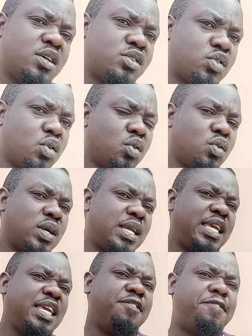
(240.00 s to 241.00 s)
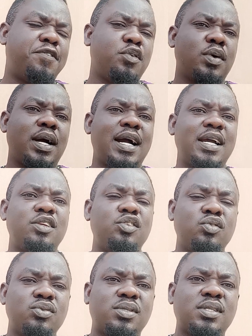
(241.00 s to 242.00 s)
So if you are
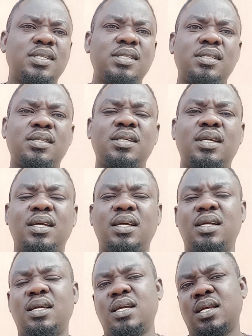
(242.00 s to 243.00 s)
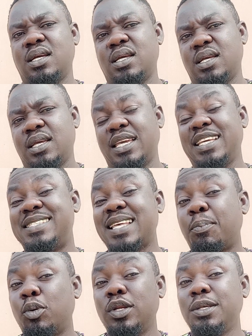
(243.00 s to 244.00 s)
using a
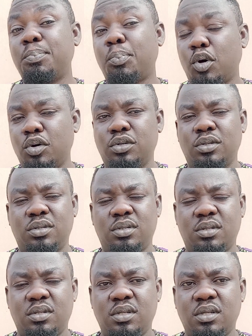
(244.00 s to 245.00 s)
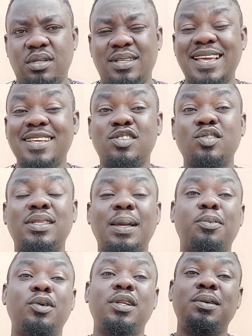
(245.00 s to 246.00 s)
tarpaulin pond, there is no
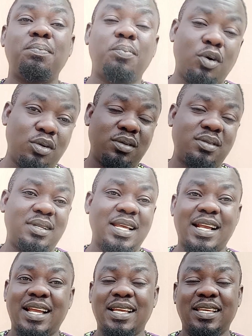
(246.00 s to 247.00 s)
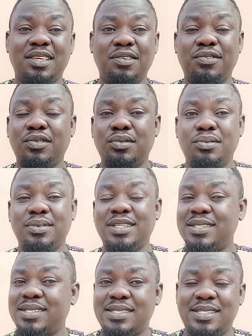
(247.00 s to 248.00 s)
tarpaulin pond that can give you
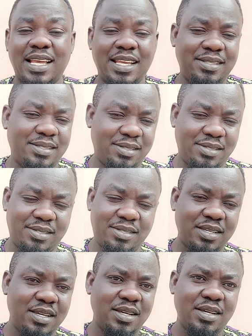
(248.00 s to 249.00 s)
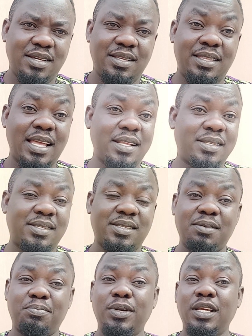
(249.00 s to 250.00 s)
these sizes. That's
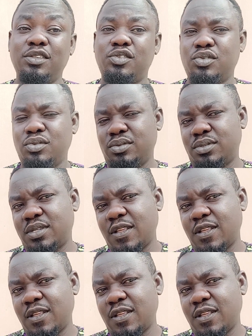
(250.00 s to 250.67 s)
the plain truth.